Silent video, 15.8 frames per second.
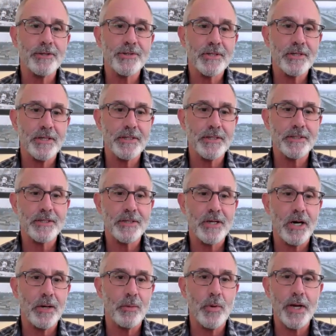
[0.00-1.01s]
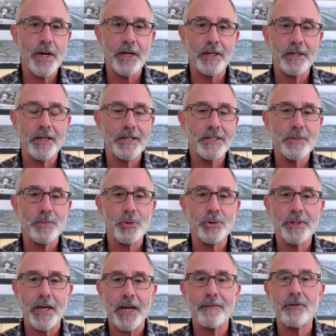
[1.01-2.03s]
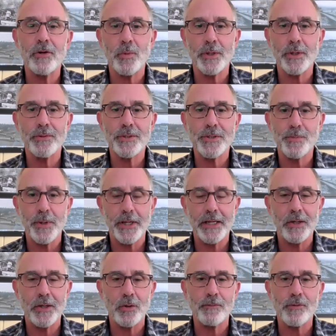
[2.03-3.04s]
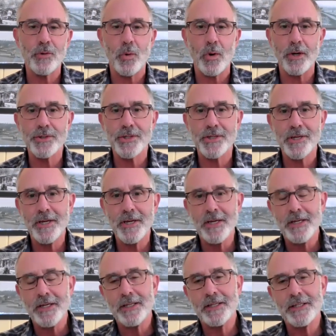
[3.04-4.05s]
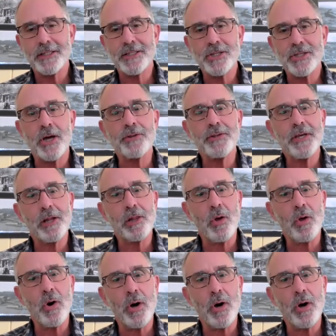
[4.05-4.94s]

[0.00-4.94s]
is recognizable to everyone who's been here, of course. It's not that